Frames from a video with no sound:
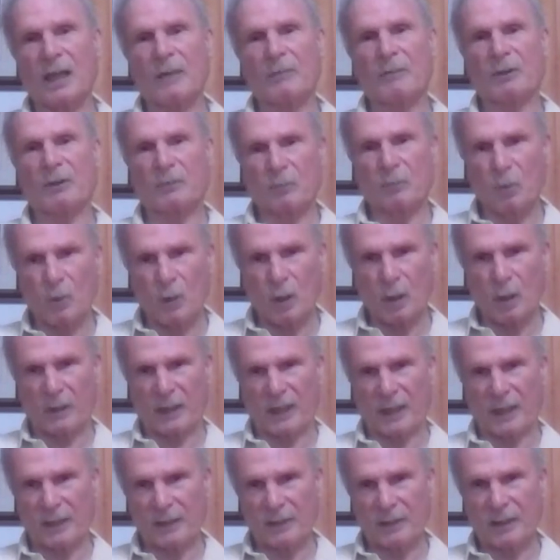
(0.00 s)
climate
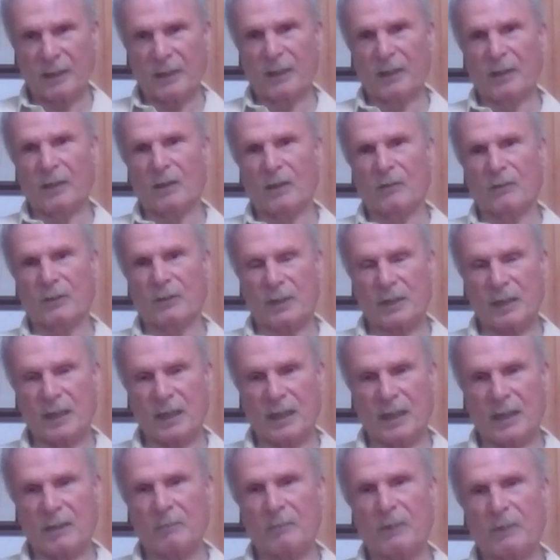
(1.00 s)
warming over
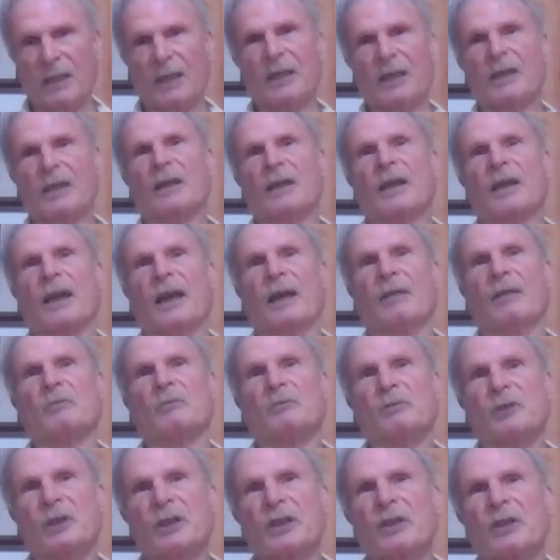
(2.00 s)
time
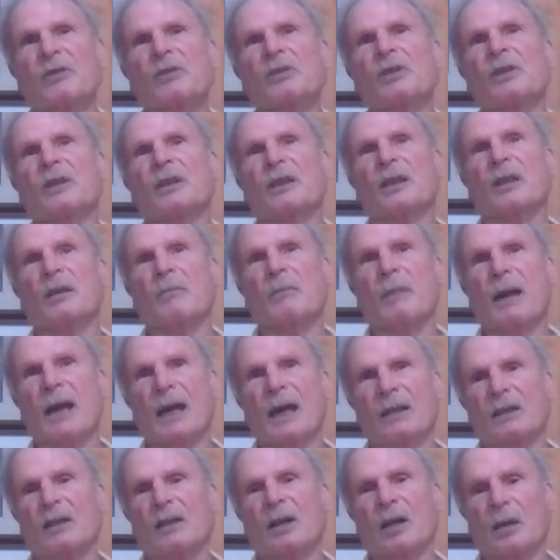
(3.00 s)
and reducing the
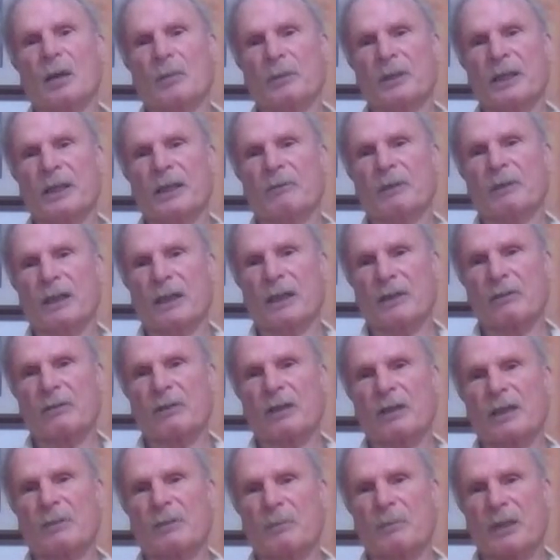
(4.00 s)
amount of carbon that would
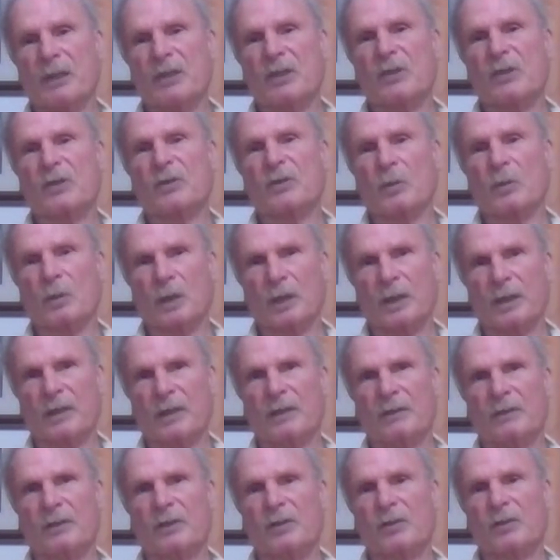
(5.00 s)
otherwise be
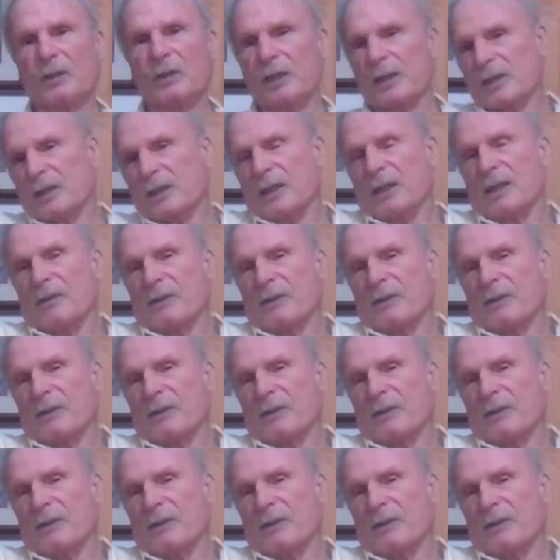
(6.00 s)
stored in those trees.